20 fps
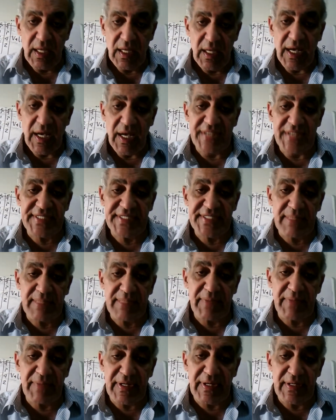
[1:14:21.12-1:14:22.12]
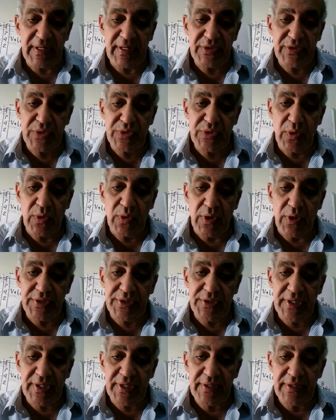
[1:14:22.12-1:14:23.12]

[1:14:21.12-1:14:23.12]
Assemble to order